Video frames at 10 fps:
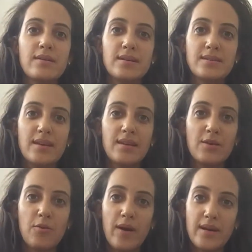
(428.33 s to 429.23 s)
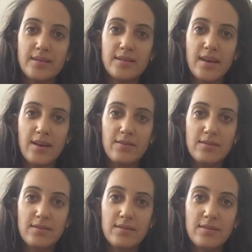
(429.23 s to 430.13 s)
it suddenly quiets
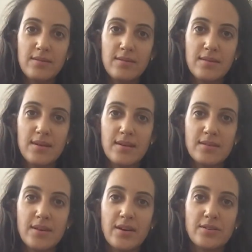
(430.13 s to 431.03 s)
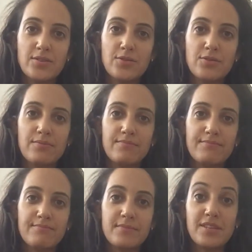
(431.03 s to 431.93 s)
down, starts to
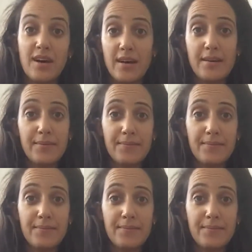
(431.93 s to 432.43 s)
die,